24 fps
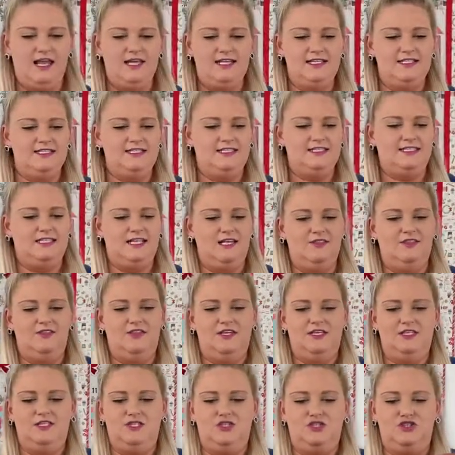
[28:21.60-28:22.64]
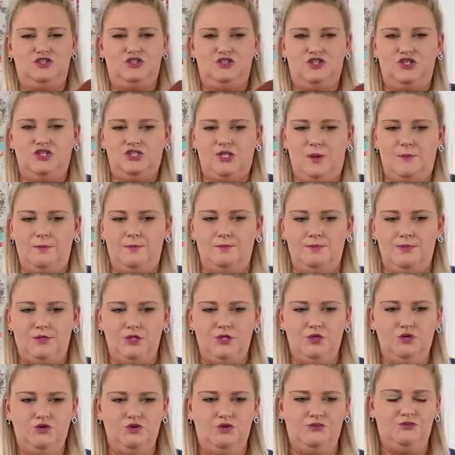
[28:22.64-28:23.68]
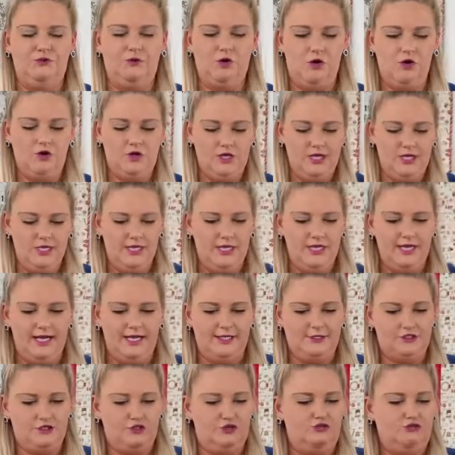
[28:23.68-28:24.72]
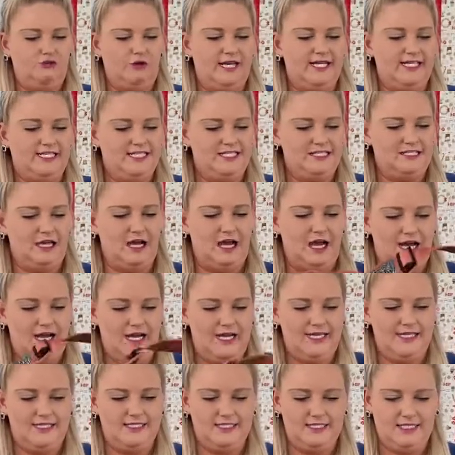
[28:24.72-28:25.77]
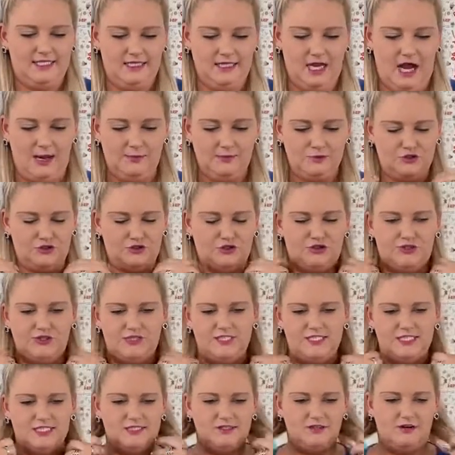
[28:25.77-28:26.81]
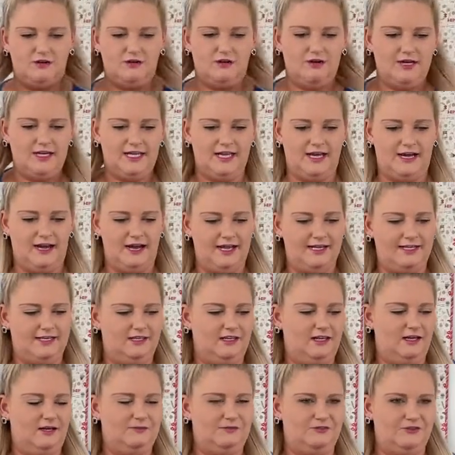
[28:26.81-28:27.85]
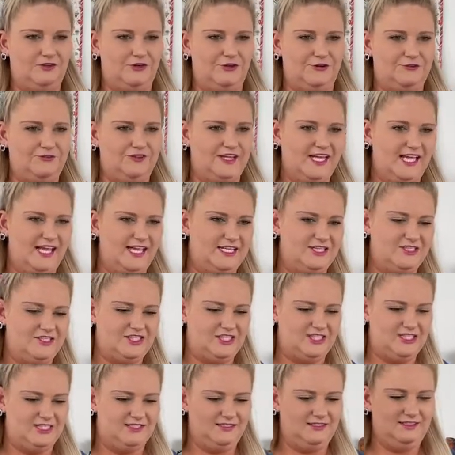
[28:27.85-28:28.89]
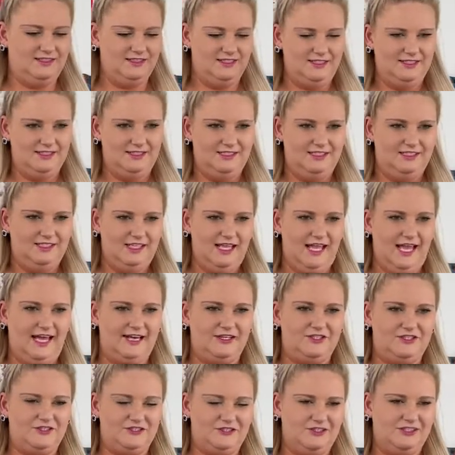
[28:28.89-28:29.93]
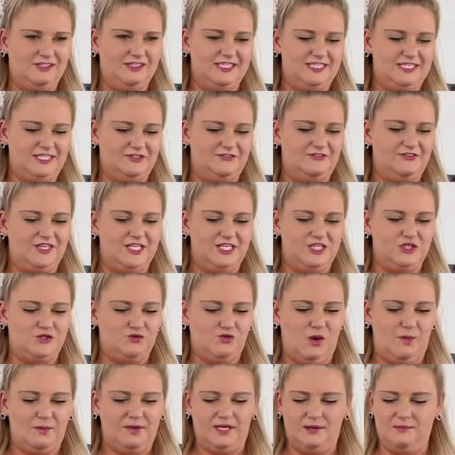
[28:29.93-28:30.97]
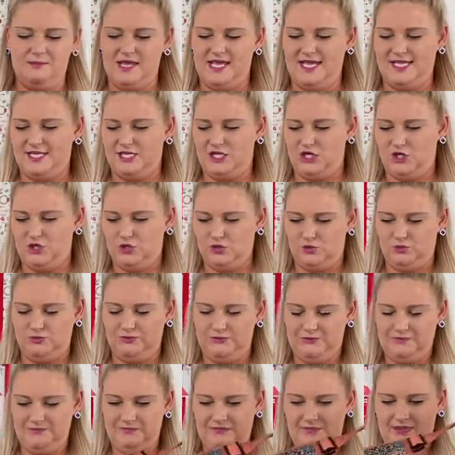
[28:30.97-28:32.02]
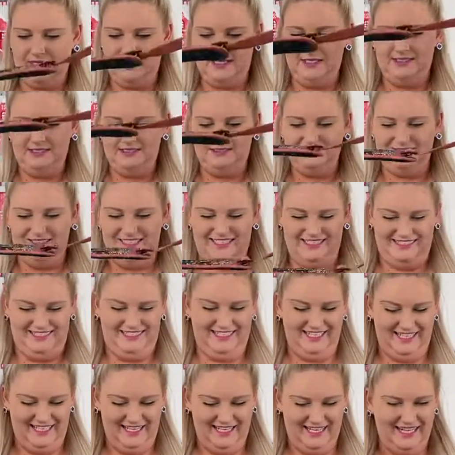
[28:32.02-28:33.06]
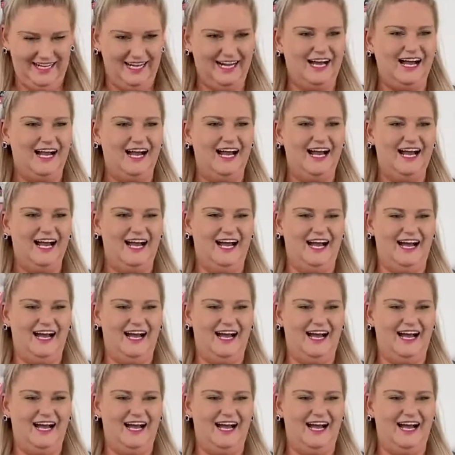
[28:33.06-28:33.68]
Isn't this just beautiful? It's a great size. I'm sure Chrissy's already eyeing it up for her vacation. Add it to the mm-hmm. list of things you want me to make you. Mm -hmm. Black and white.